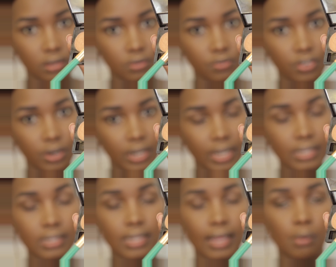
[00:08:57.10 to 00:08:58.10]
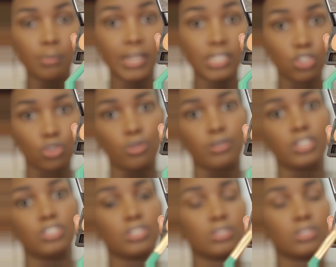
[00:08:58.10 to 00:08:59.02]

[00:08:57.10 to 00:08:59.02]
It's very nice. It's like a burnt orange.